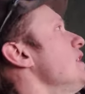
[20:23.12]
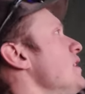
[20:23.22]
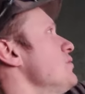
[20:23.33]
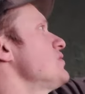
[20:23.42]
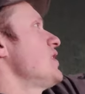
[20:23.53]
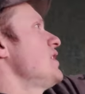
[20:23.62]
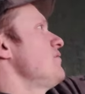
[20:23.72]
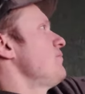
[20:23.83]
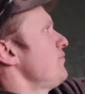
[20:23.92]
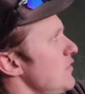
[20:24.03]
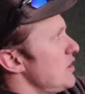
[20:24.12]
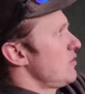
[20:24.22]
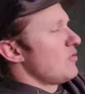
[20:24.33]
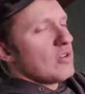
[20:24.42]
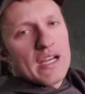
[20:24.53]
And I would say, you
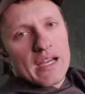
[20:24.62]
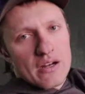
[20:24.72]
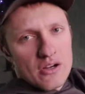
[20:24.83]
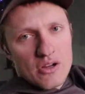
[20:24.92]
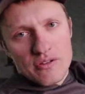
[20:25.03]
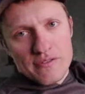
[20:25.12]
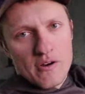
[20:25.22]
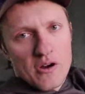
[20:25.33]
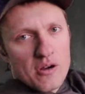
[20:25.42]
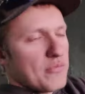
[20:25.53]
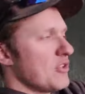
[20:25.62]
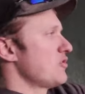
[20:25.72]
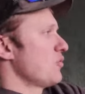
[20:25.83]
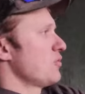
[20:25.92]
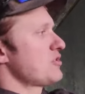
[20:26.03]
know, at our other farm, the
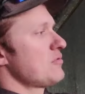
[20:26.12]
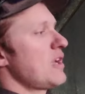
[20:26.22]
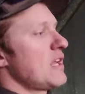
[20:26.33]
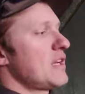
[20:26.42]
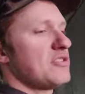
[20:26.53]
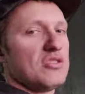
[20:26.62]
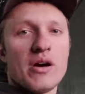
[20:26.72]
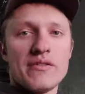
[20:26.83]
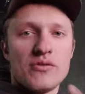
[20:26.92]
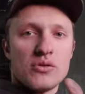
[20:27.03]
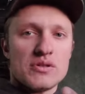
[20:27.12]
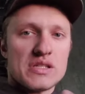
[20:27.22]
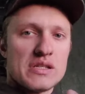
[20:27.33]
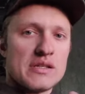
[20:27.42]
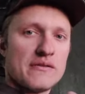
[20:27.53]
doors are made out of 2 by
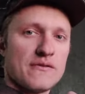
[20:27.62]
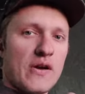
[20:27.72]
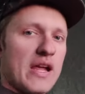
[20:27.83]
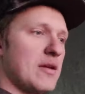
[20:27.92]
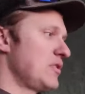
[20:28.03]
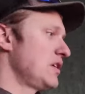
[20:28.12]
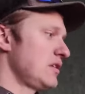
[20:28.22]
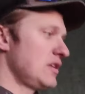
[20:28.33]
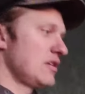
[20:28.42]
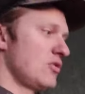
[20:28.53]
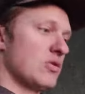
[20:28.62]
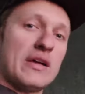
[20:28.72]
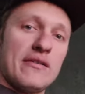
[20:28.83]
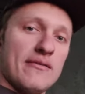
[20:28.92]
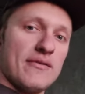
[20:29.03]
4s framed, you know,
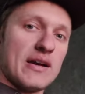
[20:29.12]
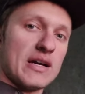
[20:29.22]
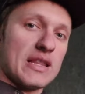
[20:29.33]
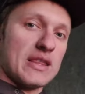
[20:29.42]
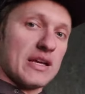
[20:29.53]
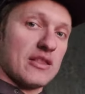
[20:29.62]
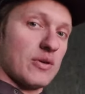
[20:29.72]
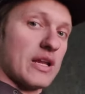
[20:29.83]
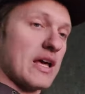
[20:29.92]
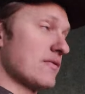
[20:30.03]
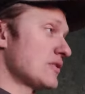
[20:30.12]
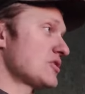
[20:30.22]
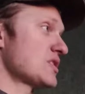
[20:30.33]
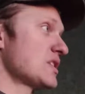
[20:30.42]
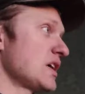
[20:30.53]
very thick, 3.5
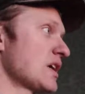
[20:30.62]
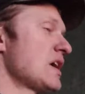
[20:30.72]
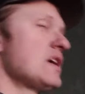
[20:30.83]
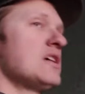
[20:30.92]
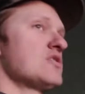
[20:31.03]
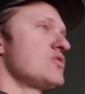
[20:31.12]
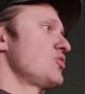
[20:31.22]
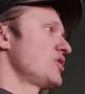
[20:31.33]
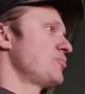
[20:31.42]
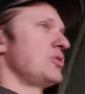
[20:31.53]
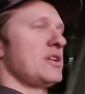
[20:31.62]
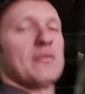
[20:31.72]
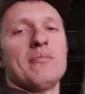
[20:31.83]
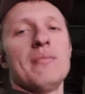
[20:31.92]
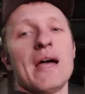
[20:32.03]
inches thick. So you could
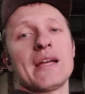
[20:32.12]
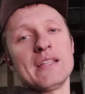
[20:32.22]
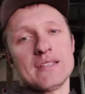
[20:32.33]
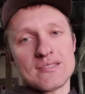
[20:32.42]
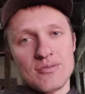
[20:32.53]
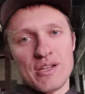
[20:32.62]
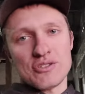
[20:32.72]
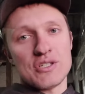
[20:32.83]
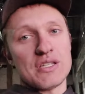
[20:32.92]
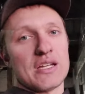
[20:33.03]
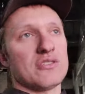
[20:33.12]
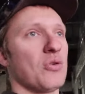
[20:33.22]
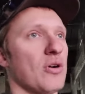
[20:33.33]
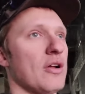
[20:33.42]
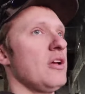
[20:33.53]
put mega insulation in that
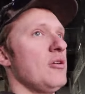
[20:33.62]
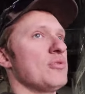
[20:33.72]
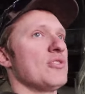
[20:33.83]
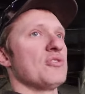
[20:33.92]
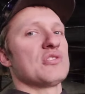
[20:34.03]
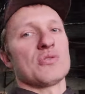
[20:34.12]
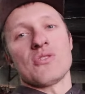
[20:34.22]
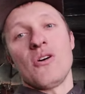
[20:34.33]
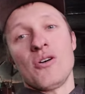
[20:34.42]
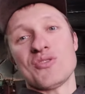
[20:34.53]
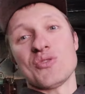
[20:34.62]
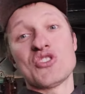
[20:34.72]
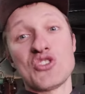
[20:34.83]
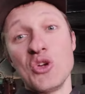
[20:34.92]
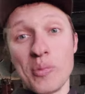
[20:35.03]
door, but those doors are also
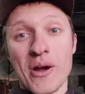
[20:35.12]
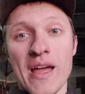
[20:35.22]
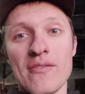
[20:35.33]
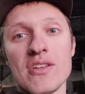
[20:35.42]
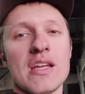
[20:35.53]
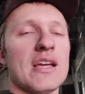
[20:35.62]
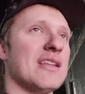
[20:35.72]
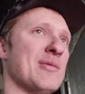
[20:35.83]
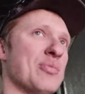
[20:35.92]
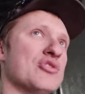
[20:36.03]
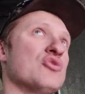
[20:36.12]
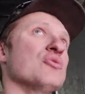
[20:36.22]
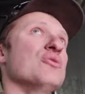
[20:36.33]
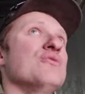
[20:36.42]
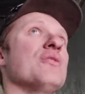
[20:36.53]
super heavy and they
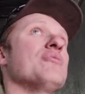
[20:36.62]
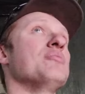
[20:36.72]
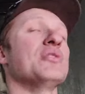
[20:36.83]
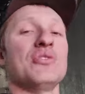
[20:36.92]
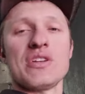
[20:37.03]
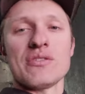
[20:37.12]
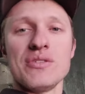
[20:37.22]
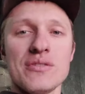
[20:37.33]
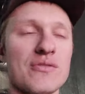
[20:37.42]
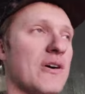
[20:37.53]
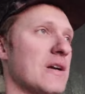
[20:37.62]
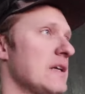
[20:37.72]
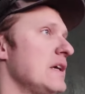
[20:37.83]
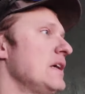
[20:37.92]
protrude from the building really far,